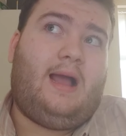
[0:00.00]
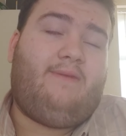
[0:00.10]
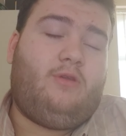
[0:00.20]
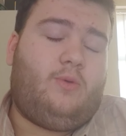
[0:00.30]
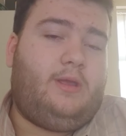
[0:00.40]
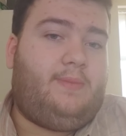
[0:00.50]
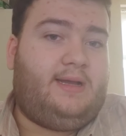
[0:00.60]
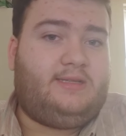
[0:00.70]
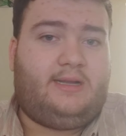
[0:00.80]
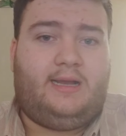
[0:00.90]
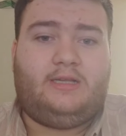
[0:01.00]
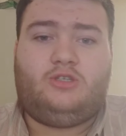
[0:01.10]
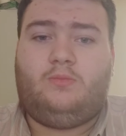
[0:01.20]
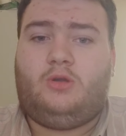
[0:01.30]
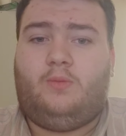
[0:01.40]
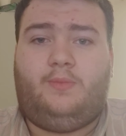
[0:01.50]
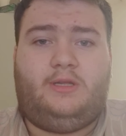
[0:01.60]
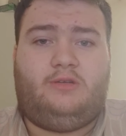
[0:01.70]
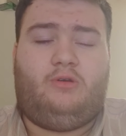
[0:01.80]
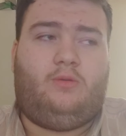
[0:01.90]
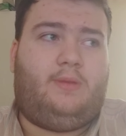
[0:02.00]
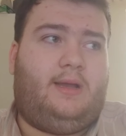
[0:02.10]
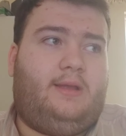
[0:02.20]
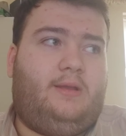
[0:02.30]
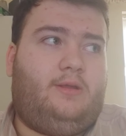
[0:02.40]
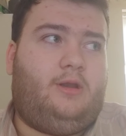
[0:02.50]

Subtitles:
have a look where you buy cigars, some companies are owned by,